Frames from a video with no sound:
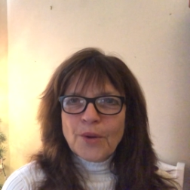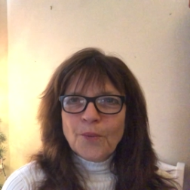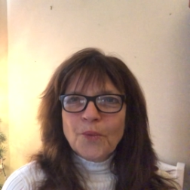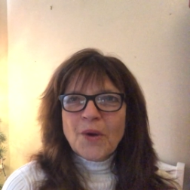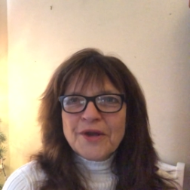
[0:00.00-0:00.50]

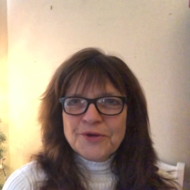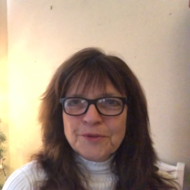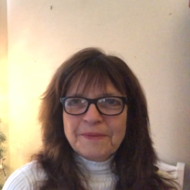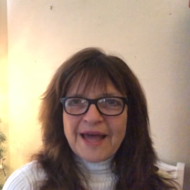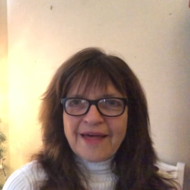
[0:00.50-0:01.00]
What new
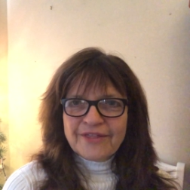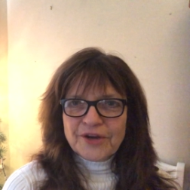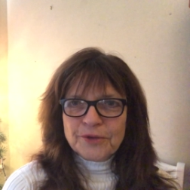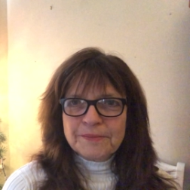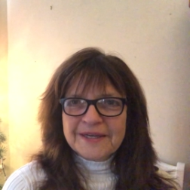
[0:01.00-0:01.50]
path are
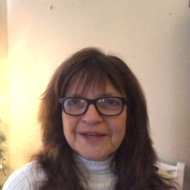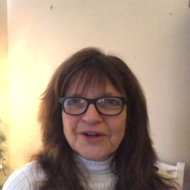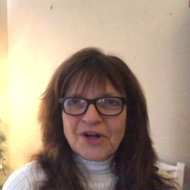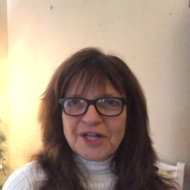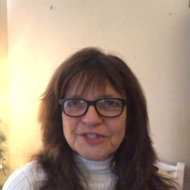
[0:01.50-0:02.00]
you being
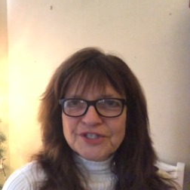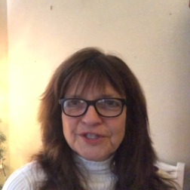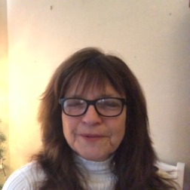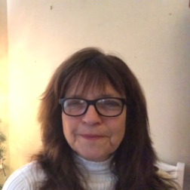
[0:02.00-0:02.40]
called to?